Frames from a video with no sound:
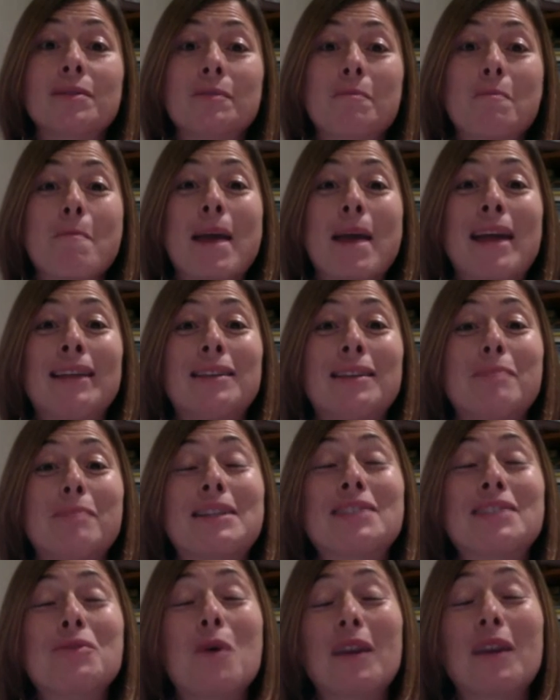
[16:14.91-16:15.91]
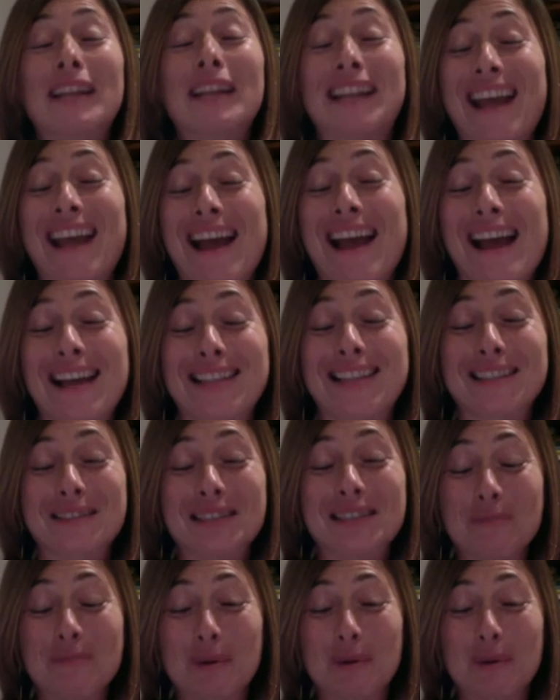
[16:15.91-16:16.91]
make the best quality eggs and
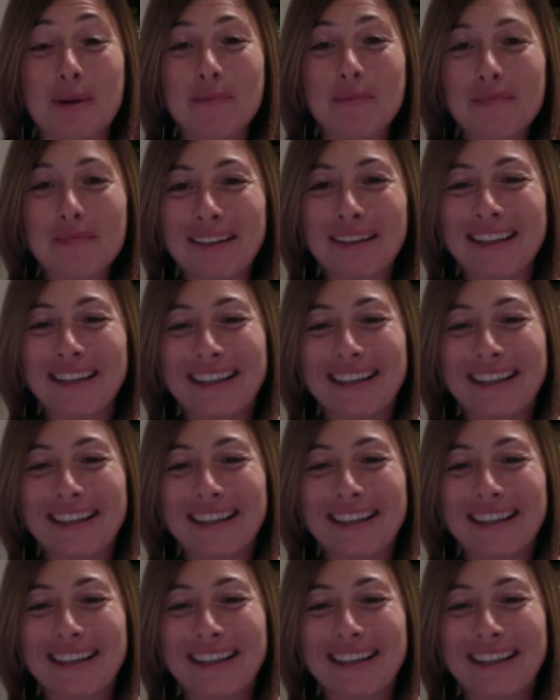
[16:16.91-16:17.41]
sperm